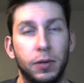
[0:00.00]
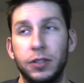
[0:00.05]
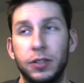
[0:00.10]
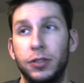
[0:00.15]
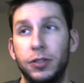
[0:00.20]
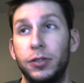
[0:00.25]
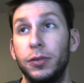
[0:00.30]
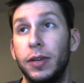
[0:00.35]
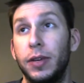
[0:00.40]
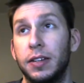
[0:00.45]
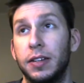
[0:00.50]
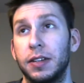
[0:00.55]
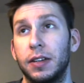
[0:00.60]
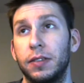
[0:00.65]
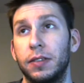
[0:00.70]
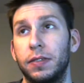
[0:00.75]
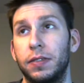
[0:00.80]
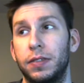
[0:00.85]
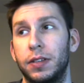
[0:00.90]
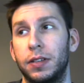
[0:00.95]
days
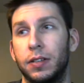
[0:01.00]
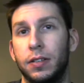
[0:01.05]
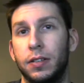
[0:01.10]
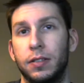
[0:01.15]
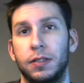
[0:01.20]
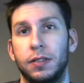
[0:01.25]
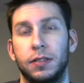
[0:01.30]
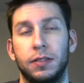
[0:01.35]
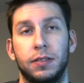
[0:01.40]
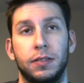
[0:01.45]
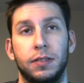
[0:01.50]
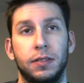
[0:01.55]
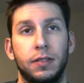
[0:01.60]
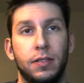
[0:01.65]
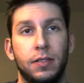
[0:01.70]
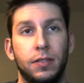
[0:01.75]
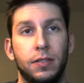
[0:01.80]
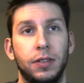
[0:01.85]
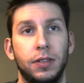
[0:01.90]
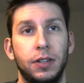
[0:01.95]
left?
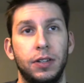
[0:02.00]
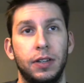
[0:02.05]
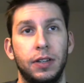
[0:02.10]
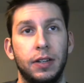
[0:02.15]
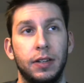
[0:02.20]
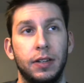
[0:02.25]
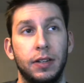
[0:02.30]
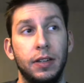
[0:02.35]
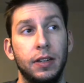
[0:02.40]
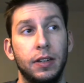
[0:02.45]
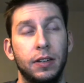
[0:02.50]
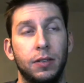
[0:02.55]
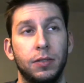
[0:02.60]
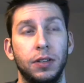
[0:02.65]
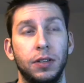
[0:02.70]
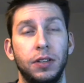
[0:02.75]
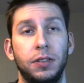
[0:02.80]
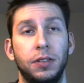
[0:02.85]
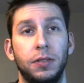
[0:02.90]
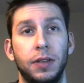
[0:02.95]
Only
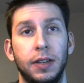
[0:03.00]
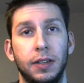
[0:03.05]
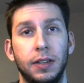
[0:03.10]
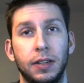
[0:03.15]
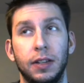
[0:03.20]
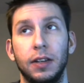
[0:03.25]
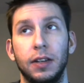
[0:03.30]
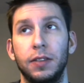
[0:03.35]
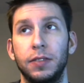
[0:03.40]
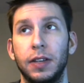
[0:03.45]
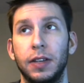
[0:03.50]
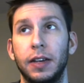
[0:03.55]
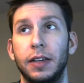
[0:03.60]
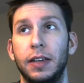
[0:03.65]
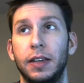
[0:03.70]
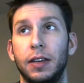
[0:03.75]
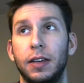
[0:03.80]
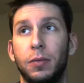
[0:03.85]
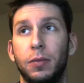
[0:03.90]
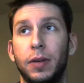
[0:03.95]
2 days left, I
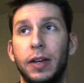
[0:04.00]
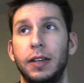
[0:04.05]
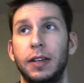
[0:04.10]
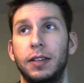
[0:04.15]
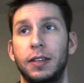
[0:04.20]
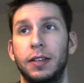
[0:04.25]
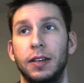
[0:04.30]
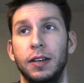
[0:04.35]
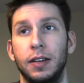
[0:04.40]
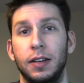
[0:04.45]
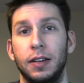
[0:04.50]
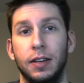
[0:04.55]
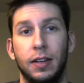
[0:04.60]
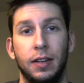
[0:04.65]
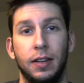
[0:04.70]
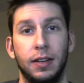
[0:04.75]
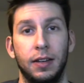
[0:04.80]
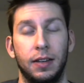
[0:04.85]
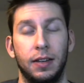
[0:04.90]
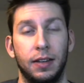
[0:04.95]
can't wait.
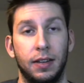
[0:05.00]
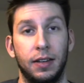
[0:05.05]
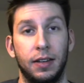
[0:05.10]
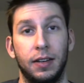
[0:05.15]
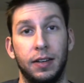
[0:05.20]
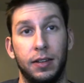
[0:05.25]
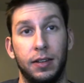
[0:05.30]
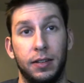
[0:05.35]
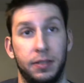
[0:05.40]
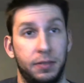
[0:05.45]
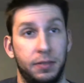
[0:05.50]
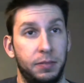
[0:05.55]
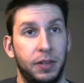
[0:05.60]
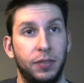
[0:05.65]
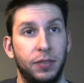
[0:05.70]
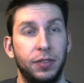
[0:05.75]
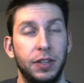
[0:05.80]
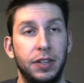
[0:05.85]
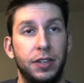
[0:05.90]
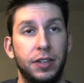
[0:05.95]
I'm
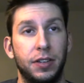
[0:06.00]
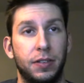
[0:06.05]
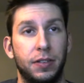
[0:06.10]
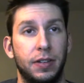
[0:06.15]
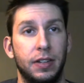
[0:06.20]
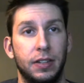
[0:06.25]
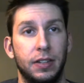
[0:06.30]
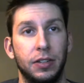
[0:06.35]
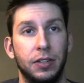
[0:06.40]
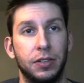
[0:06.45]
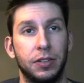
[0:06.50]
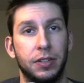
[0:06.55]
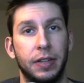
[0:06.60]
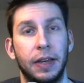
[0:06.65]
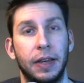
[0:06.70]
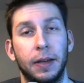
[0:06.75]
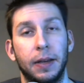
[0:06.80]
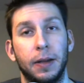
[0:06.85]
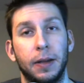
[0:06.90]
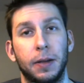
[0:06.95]
definitely curious. It looks like
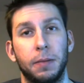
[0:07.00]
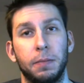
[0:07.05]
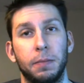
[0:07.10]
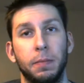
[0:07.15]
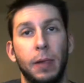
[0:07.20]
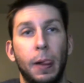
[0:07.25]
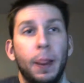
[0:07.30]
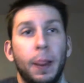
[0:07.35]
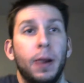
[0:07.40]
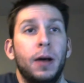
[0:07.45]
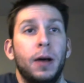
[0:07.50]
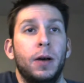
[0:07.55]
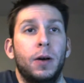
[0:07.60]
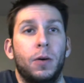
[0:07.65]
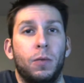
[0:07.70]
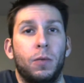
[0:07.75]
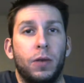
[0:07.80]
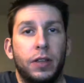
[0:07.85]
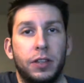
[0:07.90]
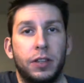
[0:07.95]

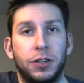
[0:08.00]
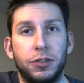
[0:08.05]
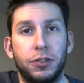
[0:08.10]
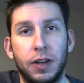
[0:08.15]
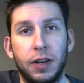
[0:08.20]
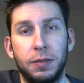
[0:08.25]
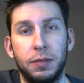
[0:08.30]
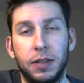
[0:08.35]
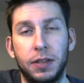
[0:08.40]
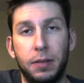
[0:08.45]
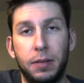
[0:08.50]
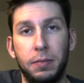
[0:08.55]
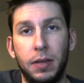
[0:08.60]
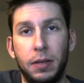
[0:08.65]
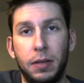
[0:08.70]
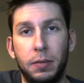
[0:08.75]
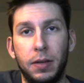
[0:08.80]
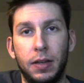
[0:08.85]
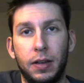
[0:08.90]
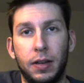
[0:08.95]
one of the traps that
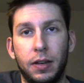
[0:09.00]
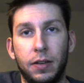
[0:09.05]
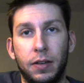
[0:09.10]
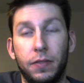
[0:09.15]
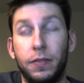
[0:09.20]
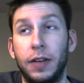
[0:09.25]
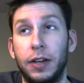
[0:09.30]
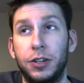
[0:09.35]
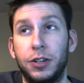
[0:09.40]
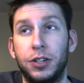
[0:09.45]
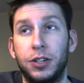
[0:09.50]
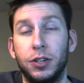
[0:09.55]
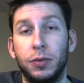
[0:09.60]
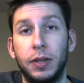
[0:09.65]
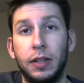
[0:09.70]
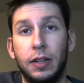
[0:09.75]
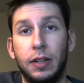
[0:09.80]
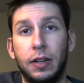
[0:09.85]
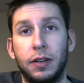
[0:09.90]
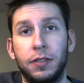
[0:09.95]
maybe Fat Joey
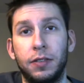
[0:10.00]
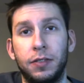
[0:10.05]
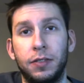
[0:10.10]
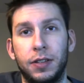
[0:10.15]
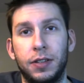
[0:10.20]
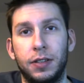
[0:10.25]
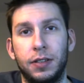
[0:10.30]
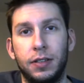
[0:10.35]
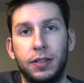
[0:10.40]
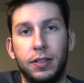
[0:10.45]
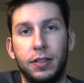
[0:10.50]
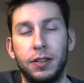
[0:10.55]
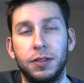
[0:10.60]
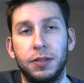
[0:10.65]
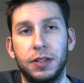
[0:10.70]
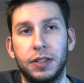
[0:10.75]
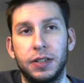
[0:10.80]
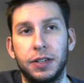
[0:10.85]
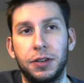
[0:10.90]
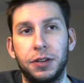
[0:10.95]
left, you know, because
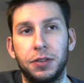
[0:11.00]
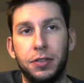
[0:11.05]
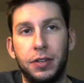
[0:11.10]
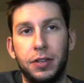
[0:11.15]
I heard